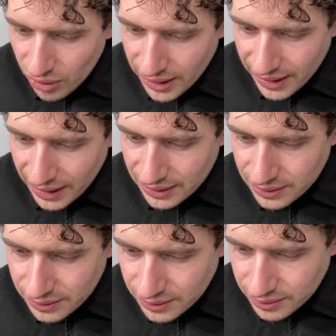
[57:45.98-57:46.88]
then,
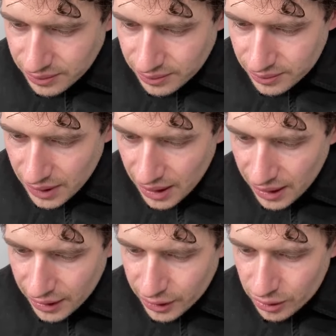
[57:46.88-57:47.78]

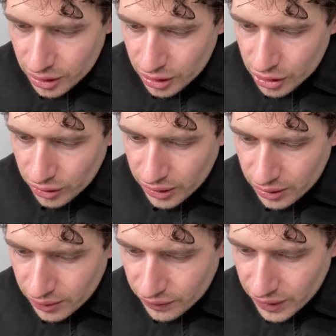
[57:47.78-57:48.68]
you should
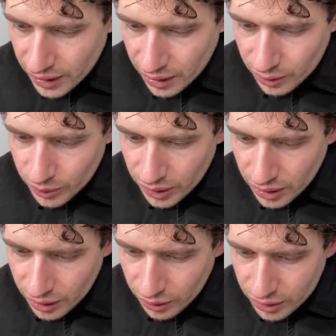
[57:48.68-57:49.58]
join video with
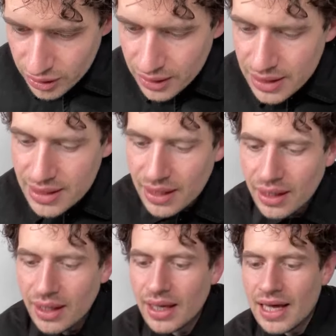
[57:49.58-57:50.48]
your scientist.
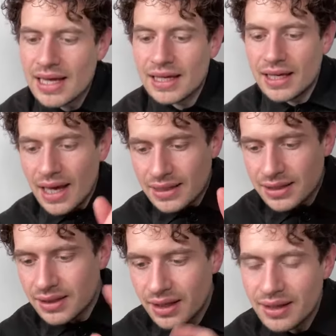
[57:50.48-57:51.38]

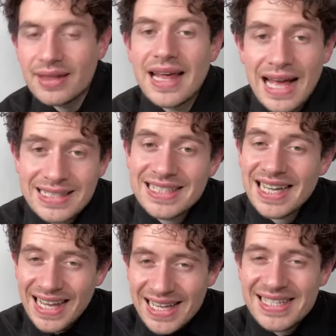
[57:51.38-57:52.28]
Yes, that
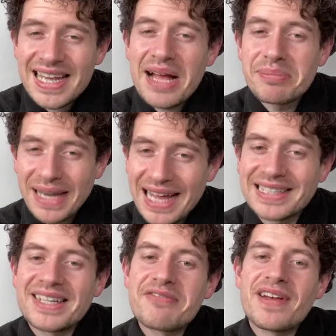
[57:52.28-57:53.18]
is a
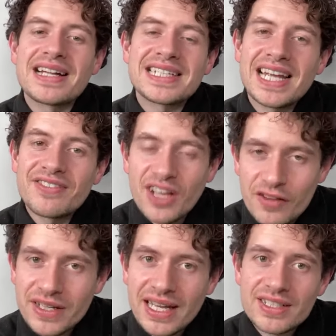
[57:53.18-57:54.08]
plan. In fact, if
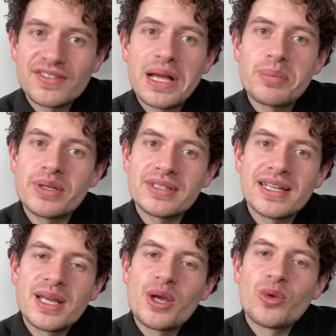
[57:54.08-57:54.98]
COVID hadn't happened,
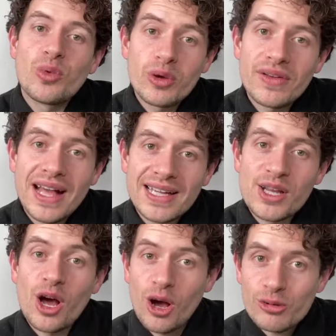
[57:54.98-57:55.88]
we would have had
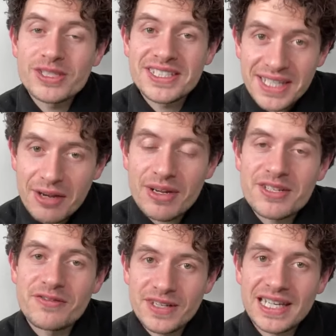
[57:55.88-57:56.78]
a whole series
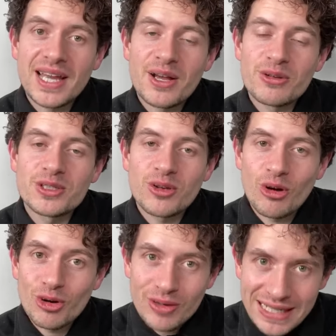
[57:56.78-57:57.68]
of videos
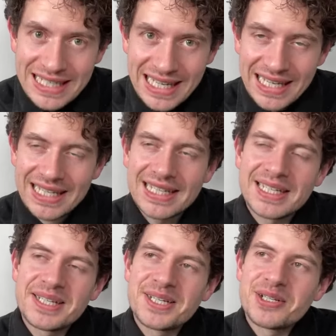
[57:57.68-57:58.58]
already
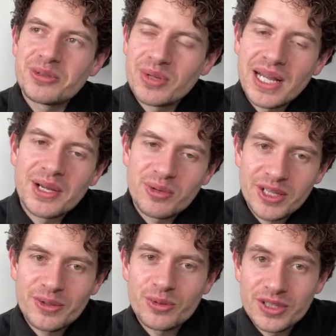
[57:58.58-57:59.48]
where
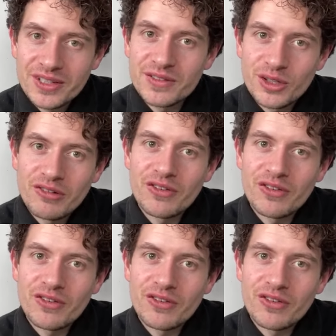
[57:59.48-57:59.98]
we would have joined